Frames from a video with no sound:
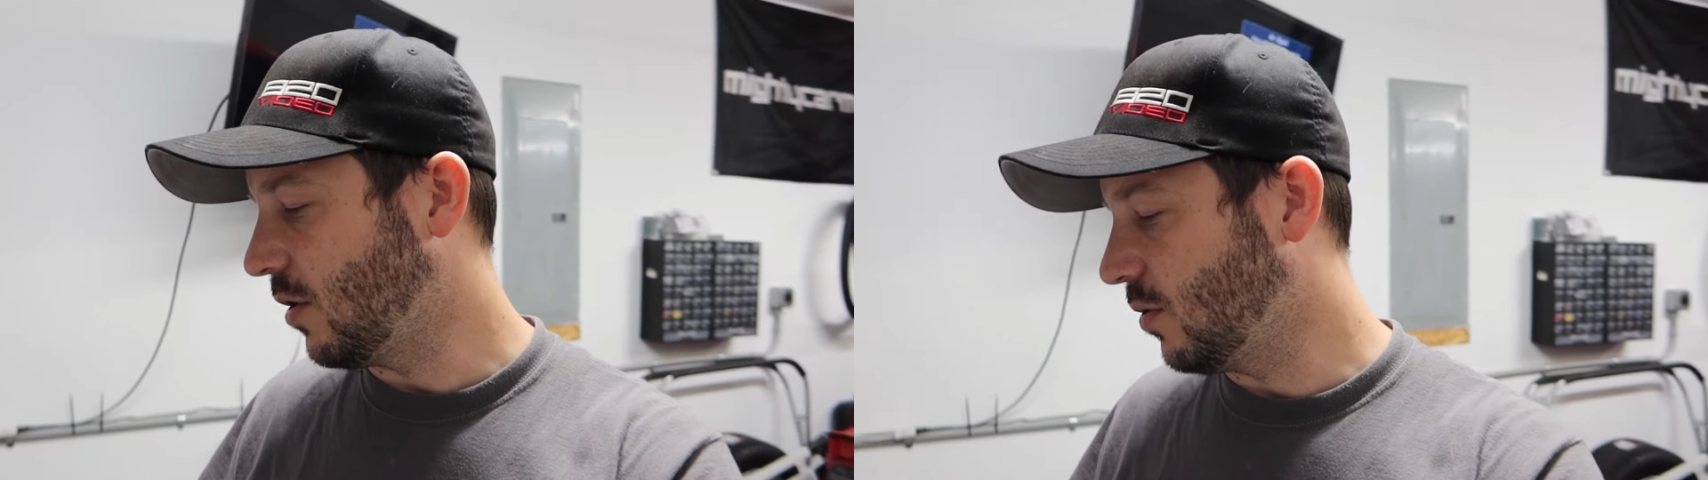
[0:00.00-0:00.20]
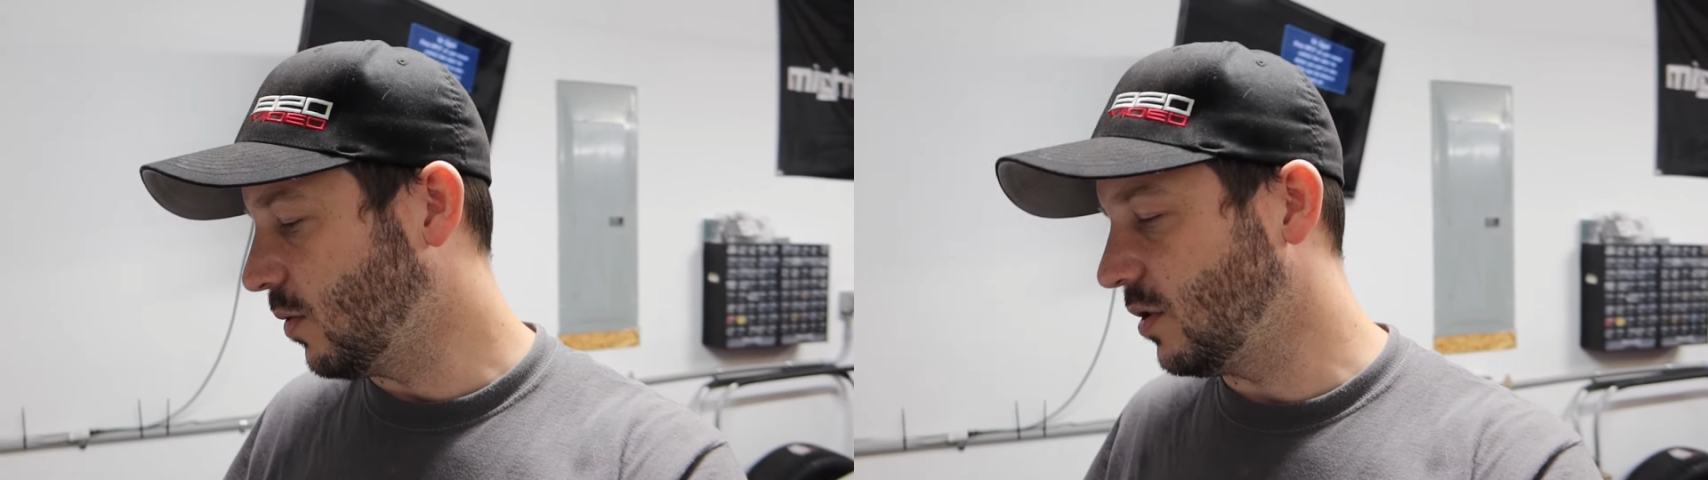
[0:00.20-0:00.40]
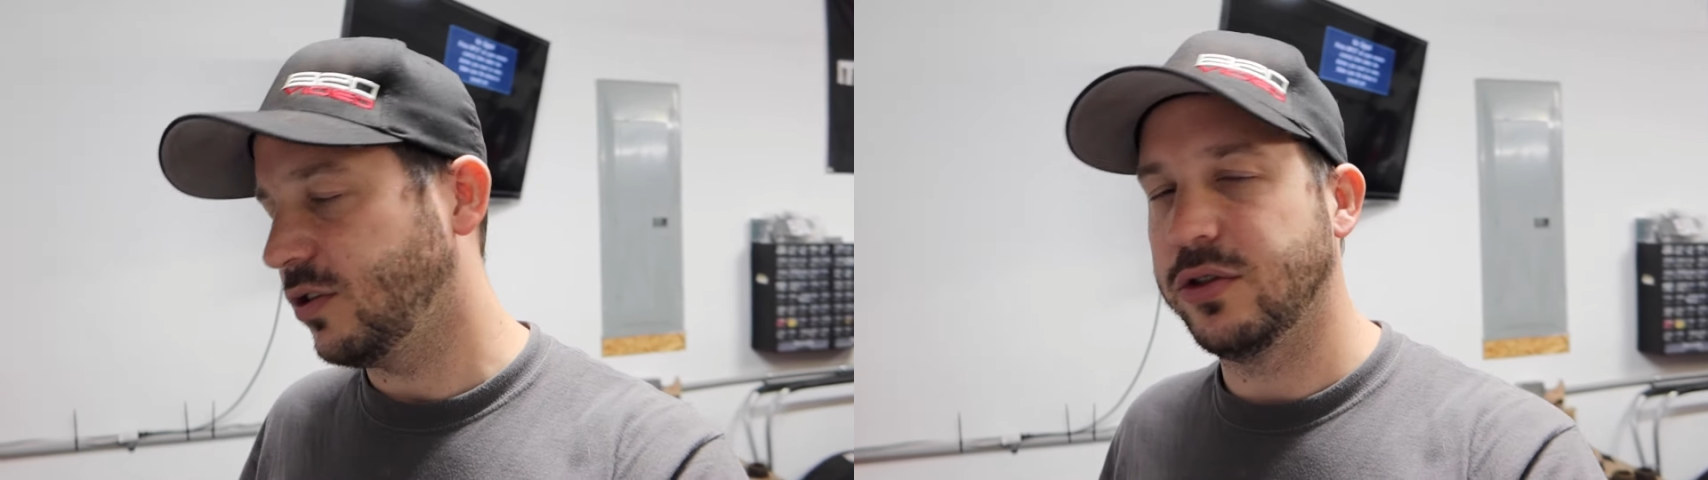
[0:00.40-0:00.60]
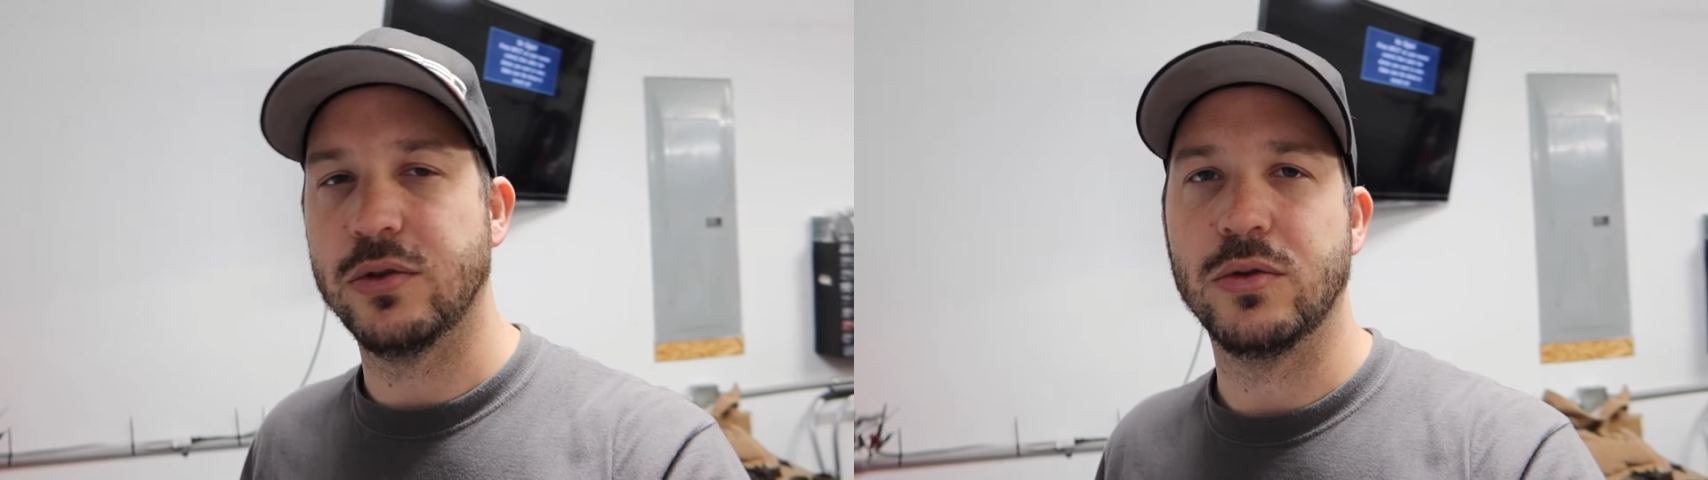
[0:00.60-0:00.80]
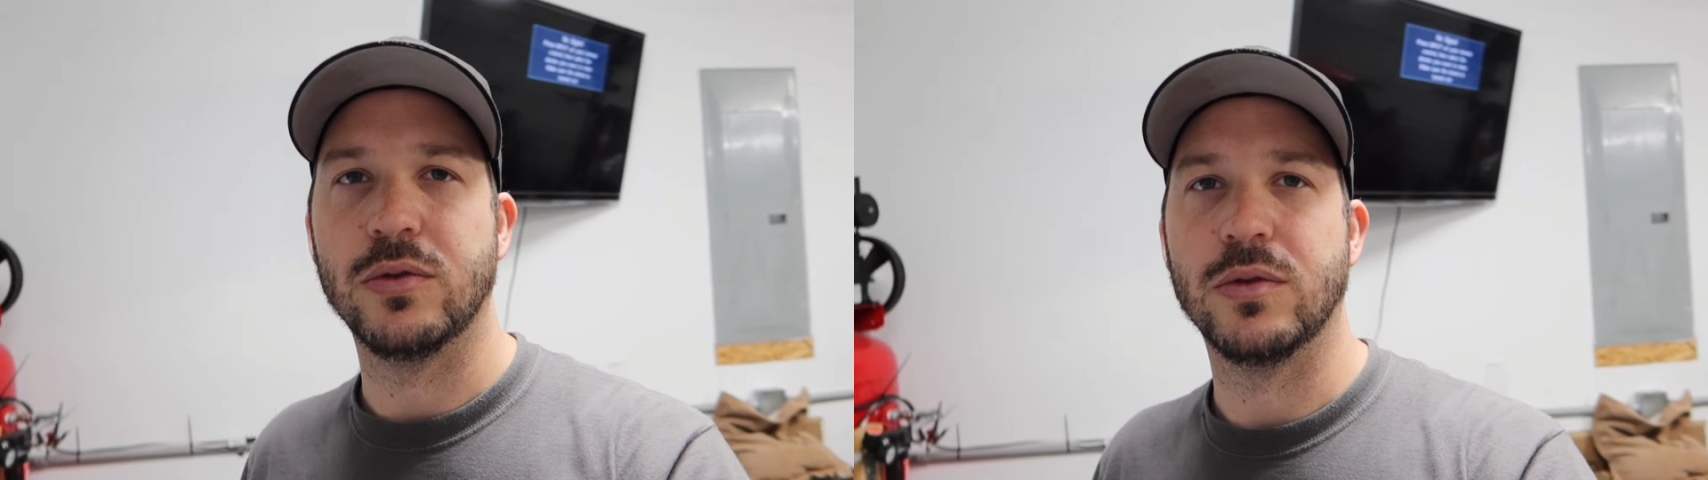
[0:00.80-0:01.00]
I don't want
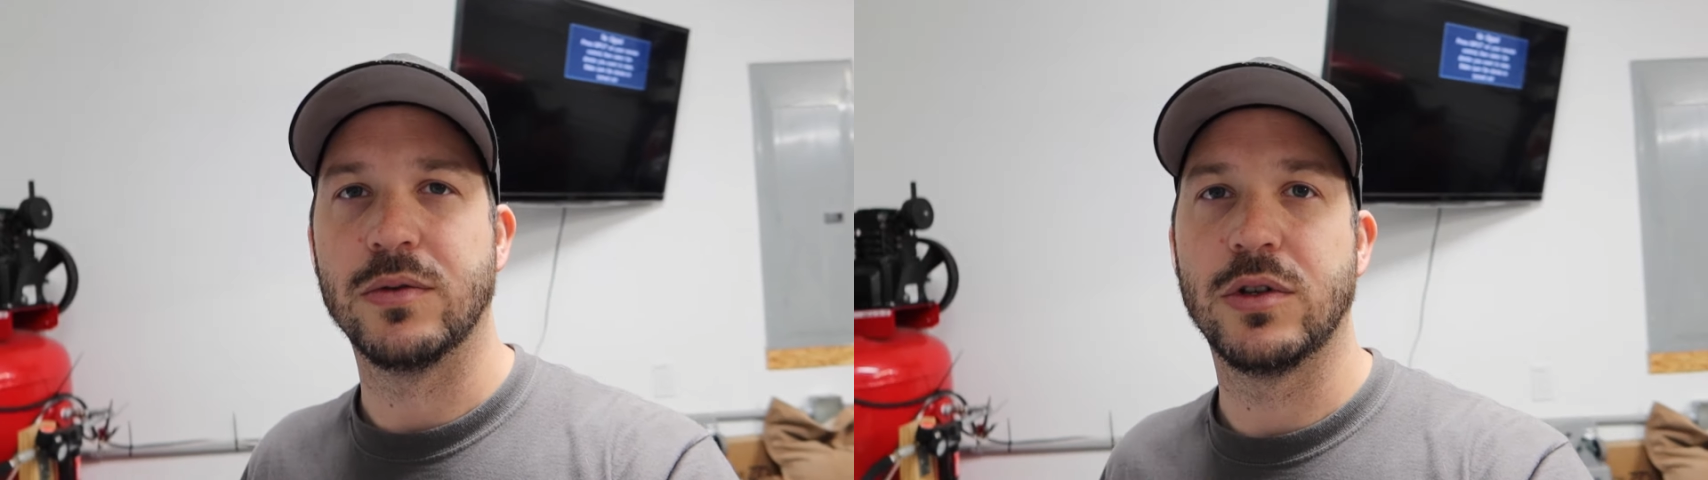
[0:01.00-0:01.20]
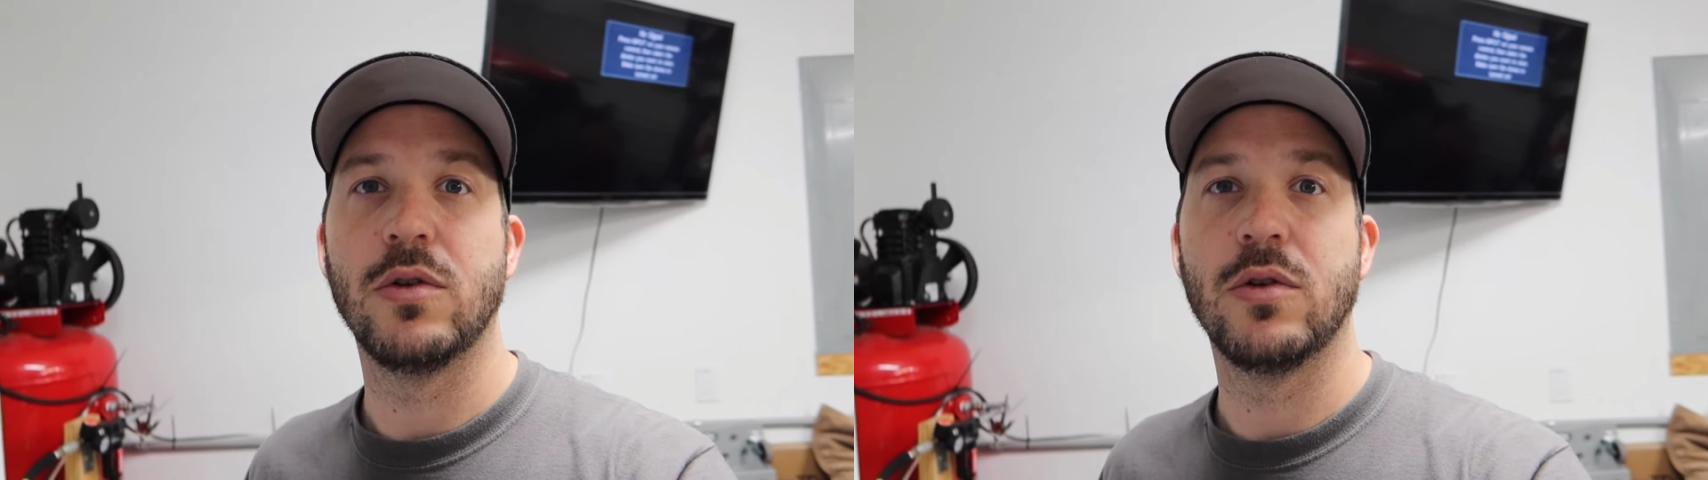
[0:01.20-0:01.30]
to